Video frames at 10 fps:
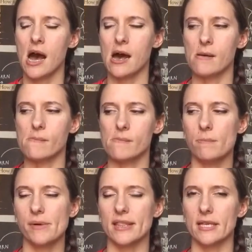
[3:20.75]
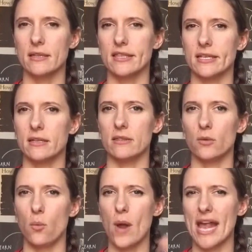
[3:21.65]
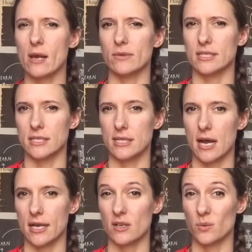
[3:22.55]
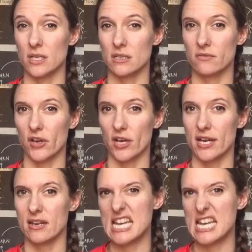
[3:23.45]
um, but the, the, the way it was designed was very